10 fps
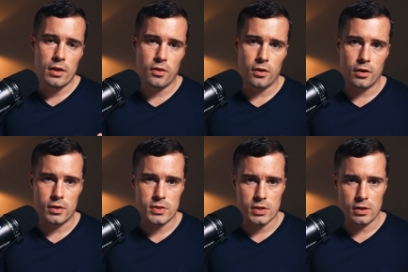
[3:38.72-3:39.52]
the
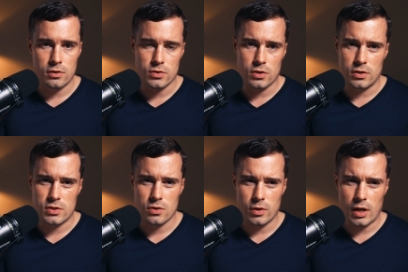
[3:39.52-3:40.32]
skin tones on the
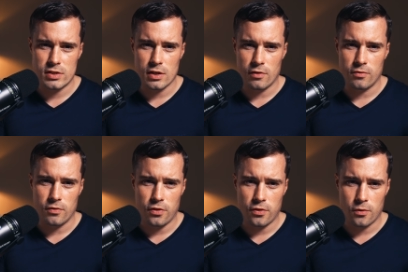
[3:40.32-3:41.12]
Sony a7
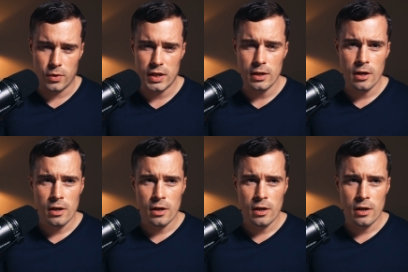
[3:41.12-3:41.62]
III,